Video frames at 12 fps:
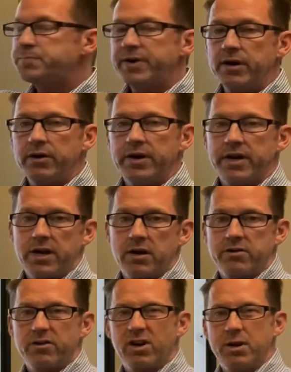period here.
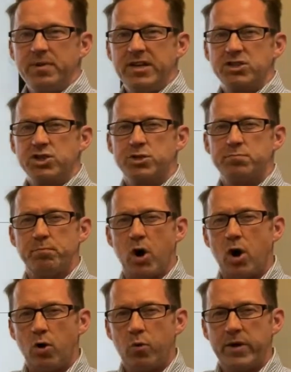They're going to be
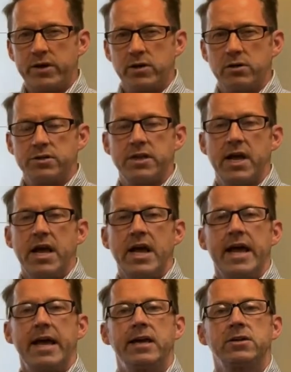small winners
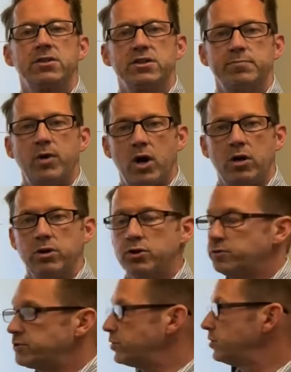and small
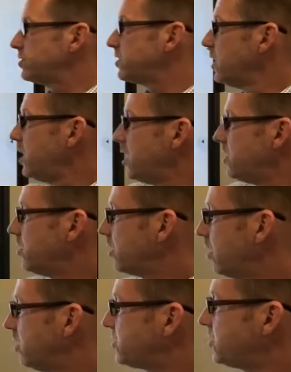losers. You're
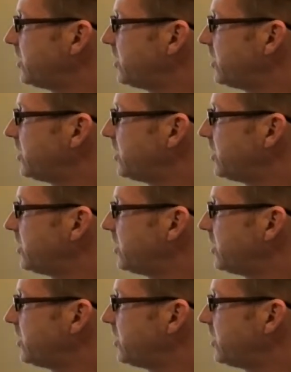also